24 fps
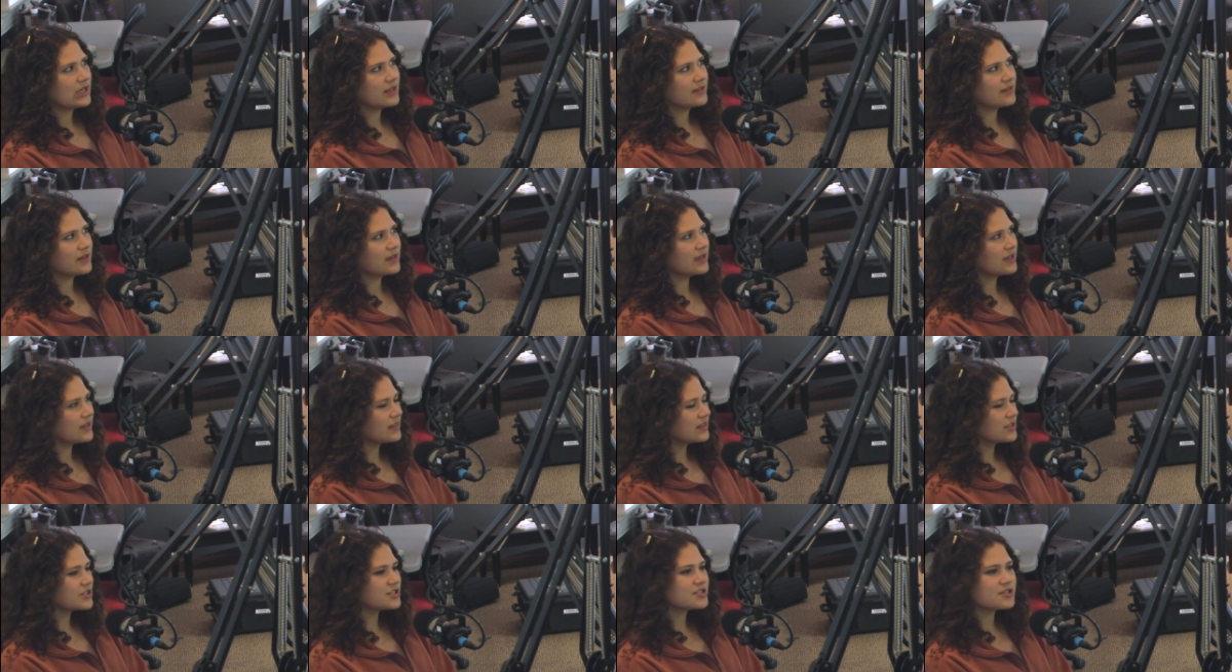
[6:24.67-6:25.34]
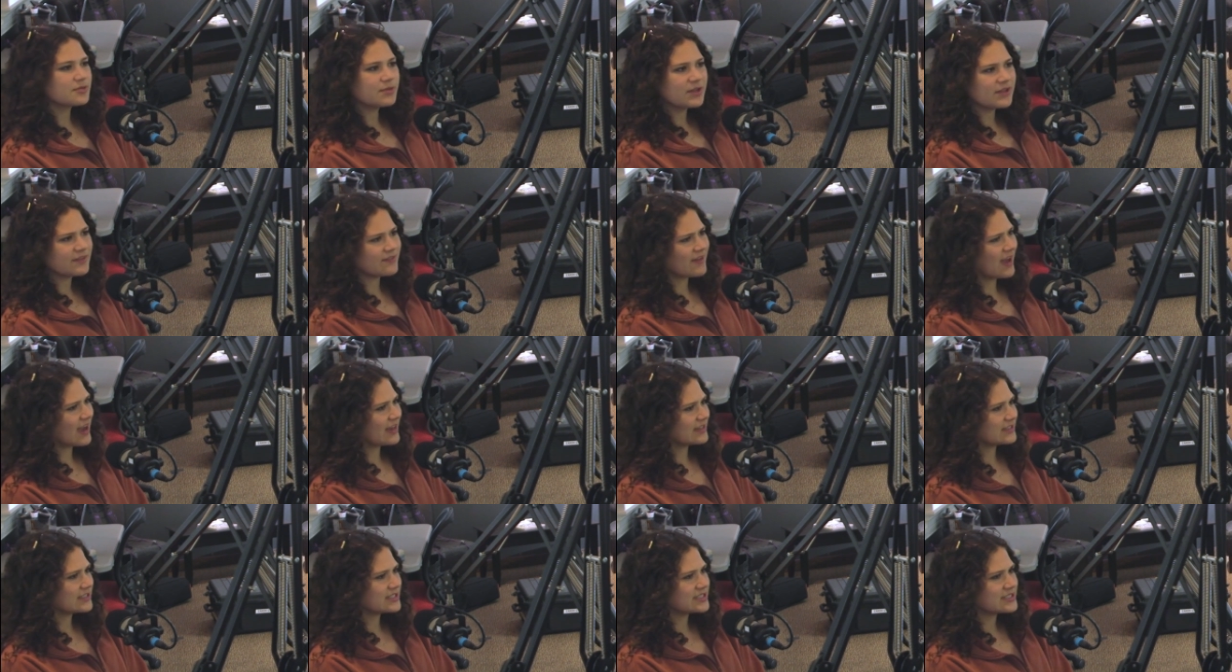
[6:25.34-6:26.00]
there's so many
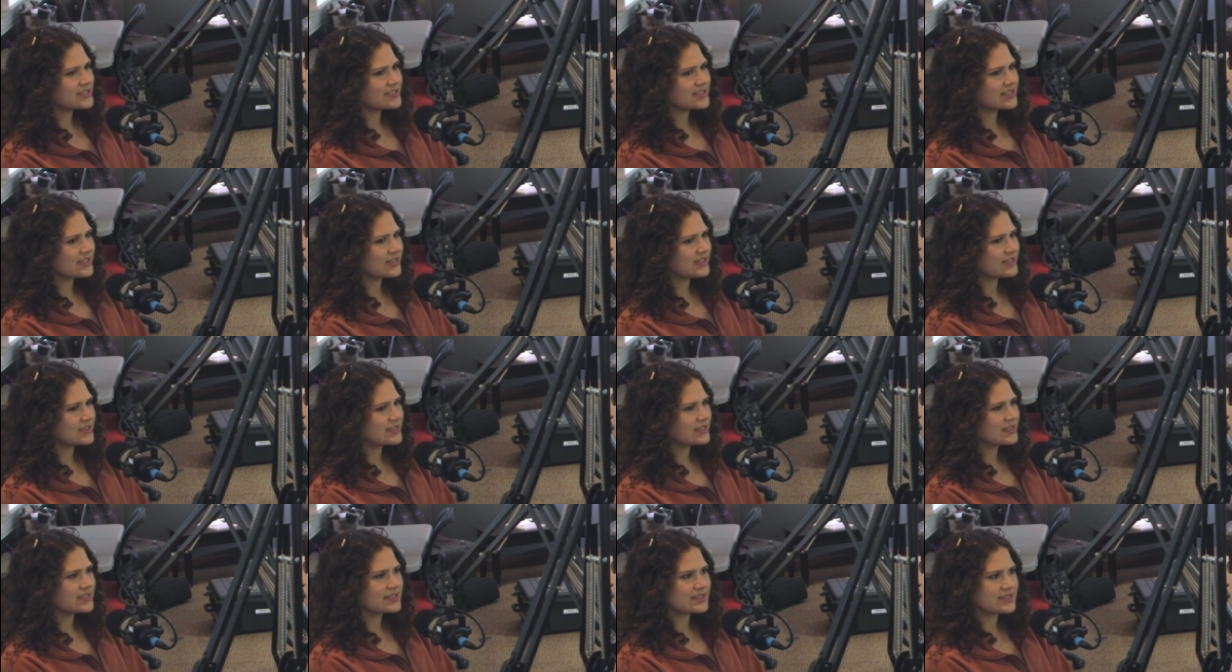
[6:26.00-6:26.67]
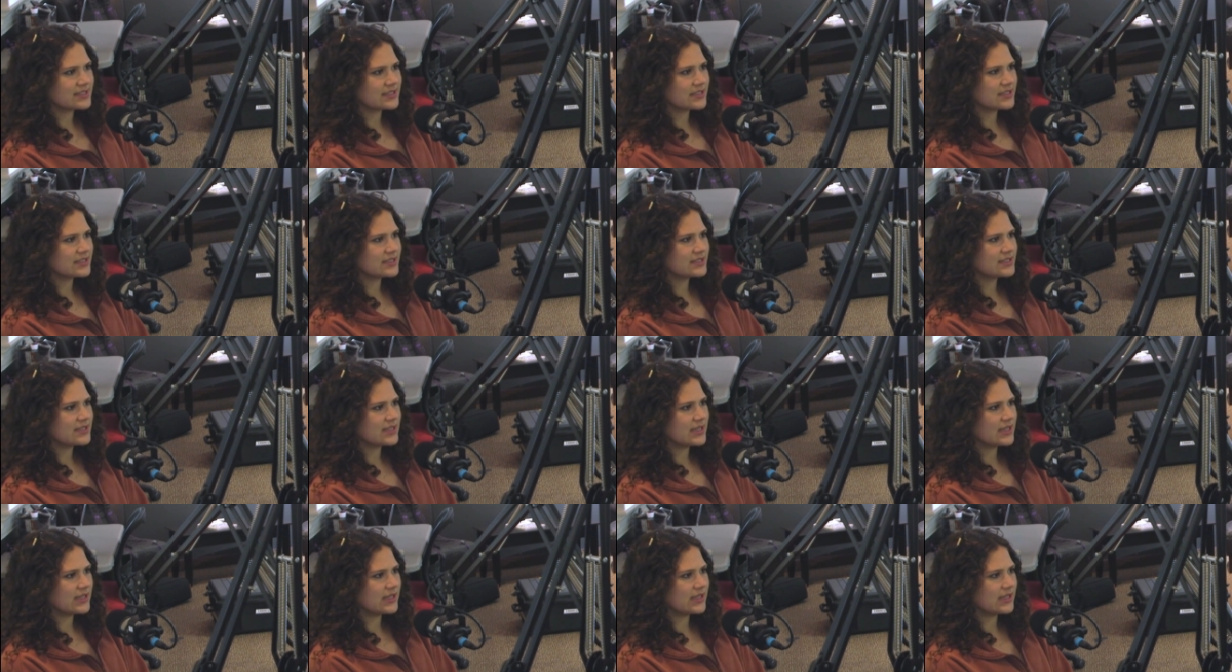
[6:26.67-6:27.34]
factors there because there's
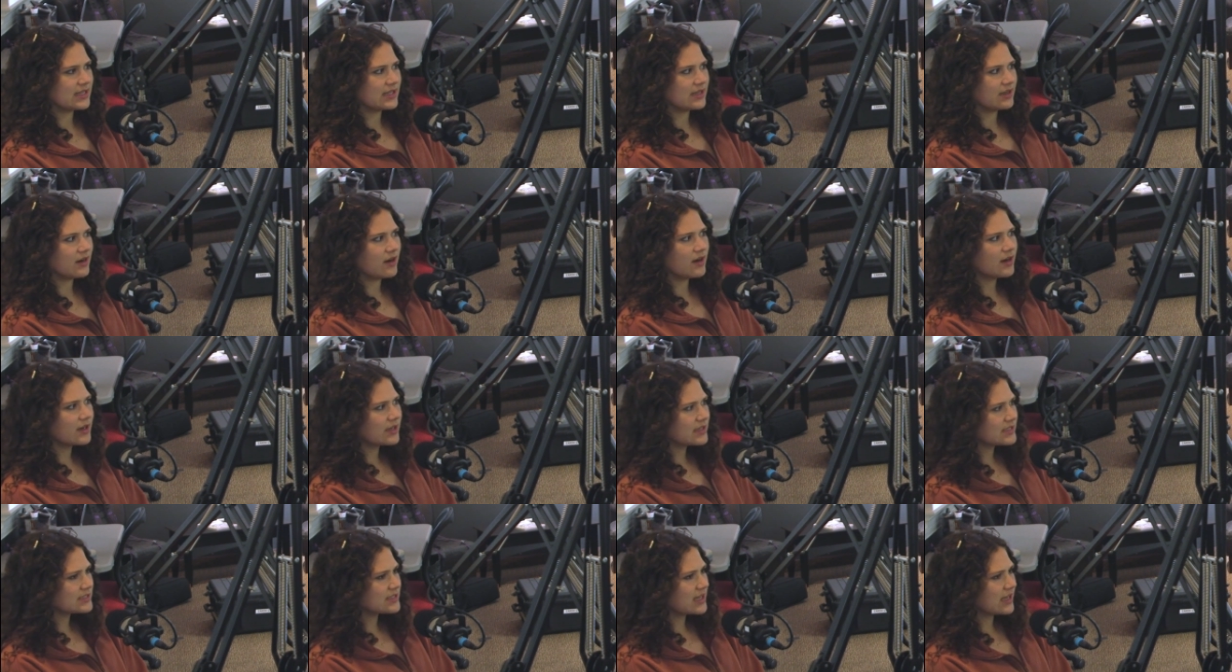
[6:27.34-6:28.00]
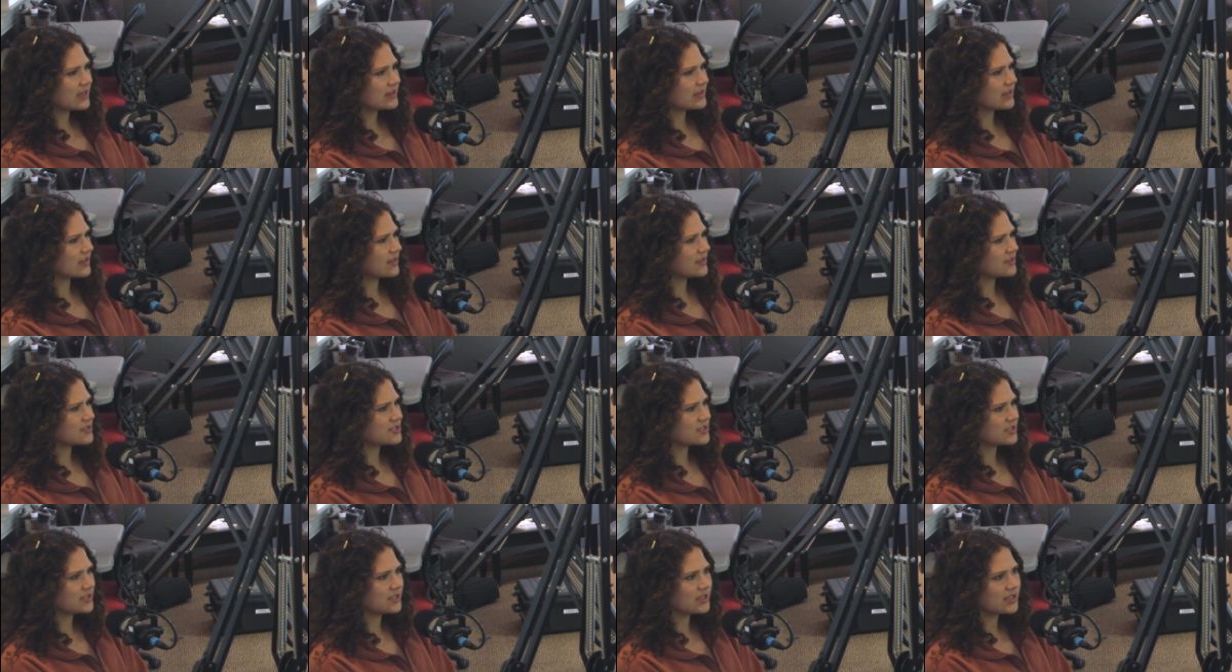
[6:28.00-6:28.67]
the architect, the
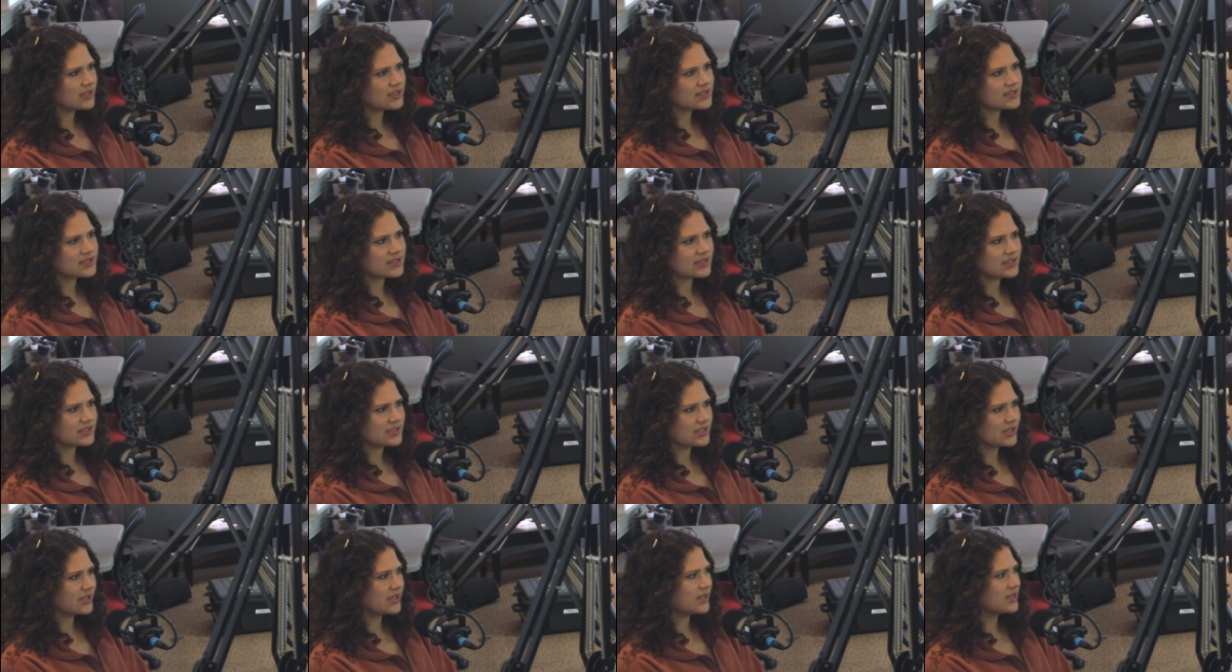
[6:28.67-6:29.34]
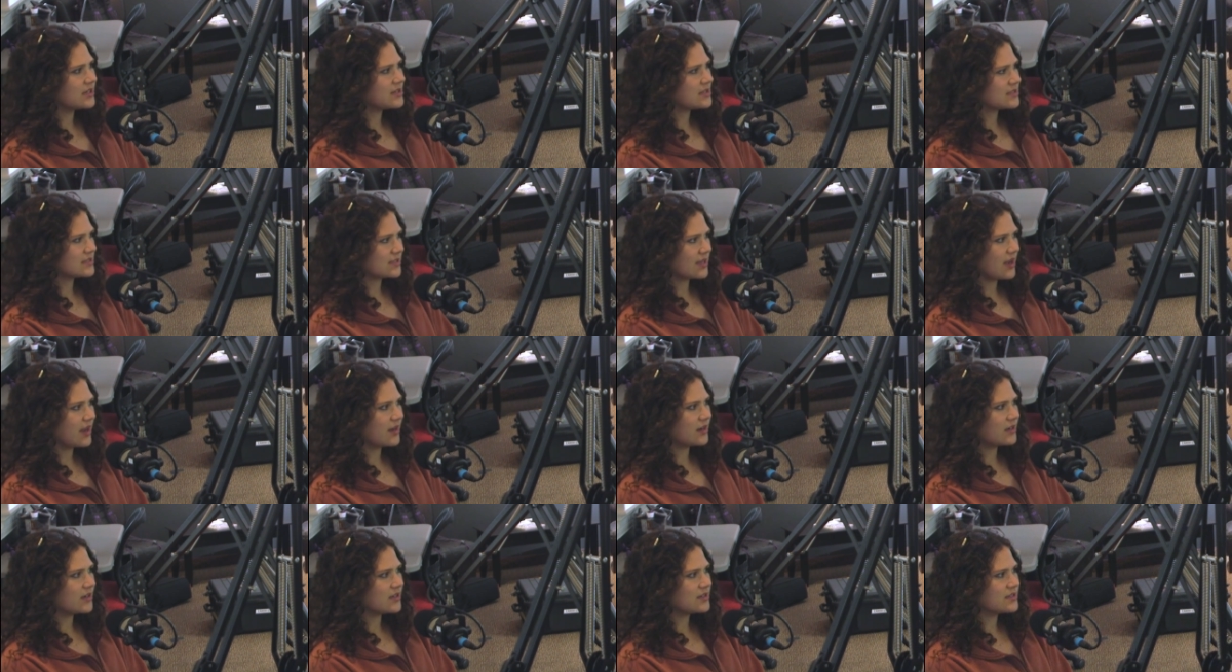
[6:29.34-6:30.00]
engineers, the interior
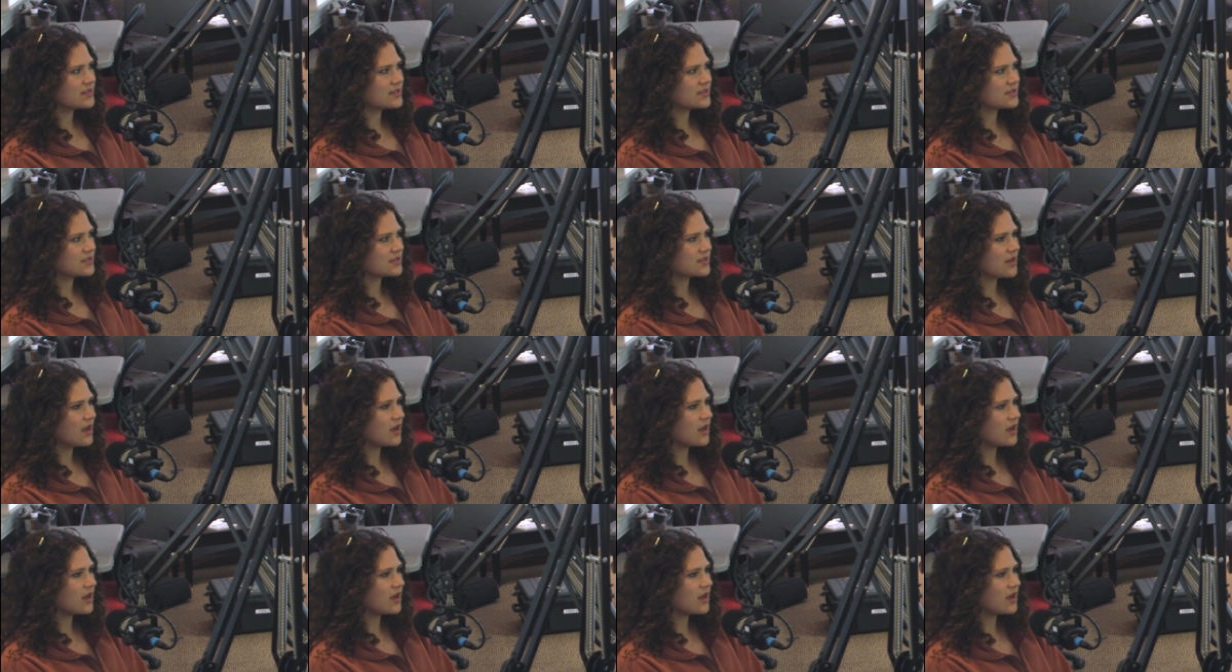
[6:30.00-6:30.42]
designers.